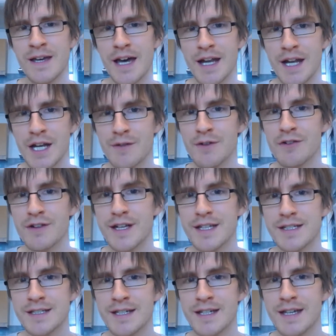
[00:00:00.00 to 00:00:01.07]
And another
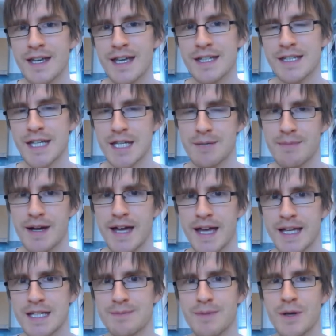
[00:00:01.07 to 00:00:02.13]
risk is that you might
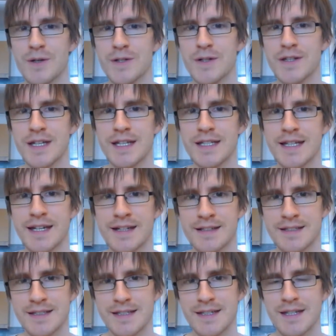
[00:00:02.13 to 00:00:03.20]
expose your
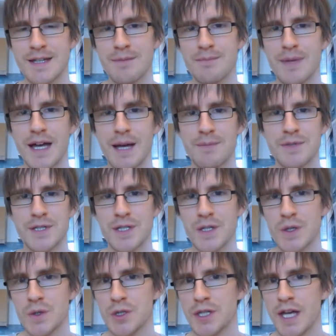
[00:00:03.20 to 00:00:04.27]
details. Perhaps
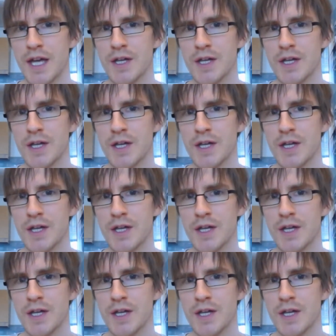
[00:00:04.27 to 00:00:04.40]
you share